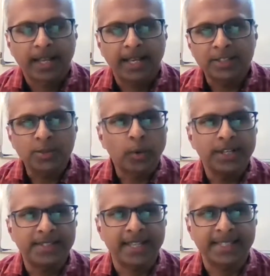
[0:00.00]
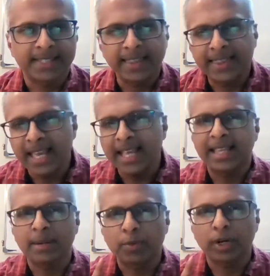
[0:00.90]
And this is what he says: the thing
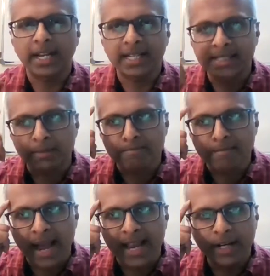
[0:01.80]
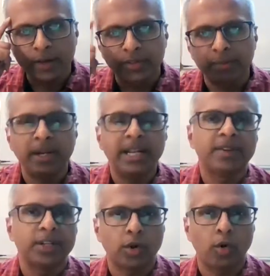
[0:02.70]
that protects the mind of the
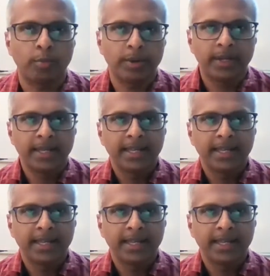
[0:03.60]
believer is hope.